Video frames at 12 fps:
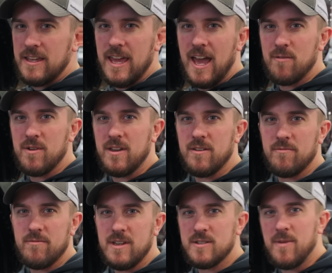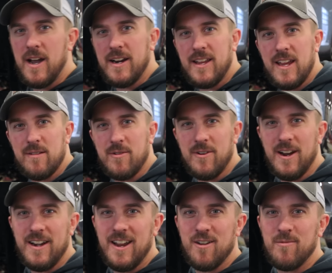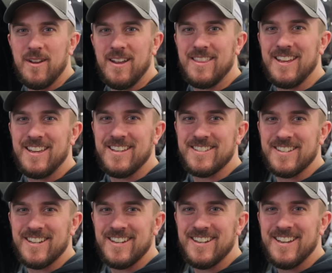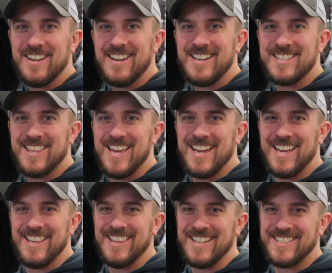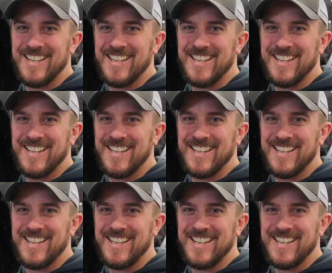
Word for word: think Gabby, he's behind camera right now, but I think he's thinking the